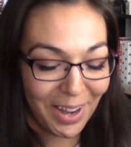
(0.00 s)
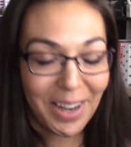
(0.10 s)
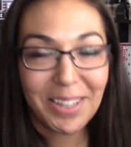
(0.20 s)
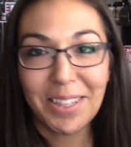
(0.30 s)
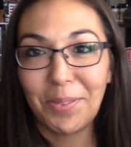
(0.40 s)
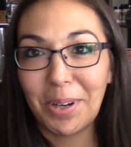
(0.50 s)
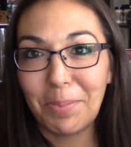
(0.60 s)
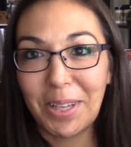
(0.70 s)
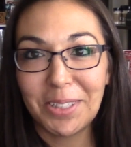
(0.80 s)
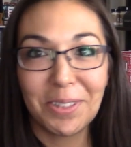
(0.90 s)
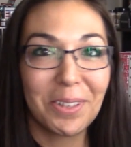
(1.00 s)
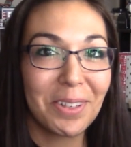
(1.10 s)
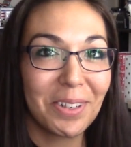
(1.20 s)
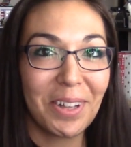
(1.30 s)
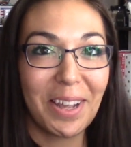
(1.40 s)
because I want to make
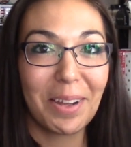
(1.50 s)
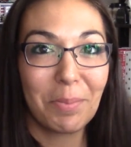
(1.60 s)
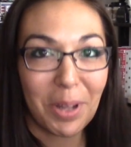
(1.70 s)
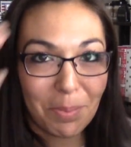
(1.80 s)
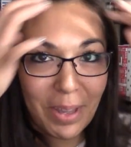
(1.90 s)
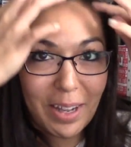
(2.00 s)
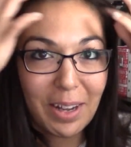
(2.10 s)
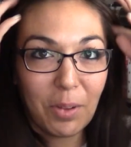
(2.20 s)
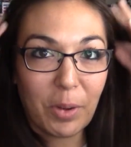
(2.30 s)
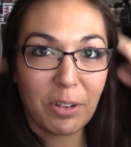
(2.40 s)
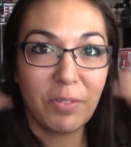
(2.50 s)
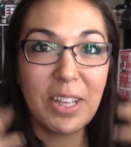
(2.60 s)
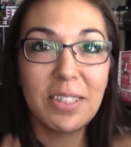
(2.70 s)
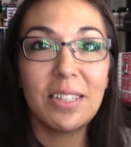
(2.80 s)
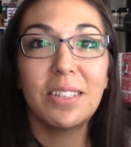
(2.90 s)
sure like I'm not making any weird
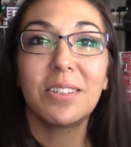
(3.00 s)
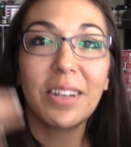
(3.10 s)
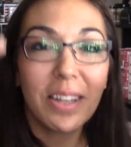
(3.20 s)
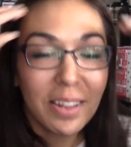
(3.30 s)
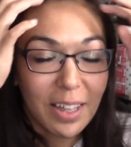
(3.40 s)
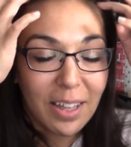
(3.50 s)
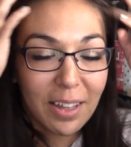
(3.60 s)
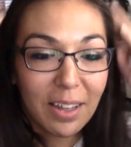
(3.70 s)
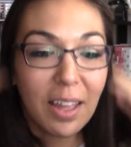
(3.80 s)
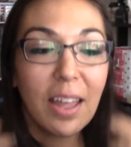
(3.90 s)
faces or anything,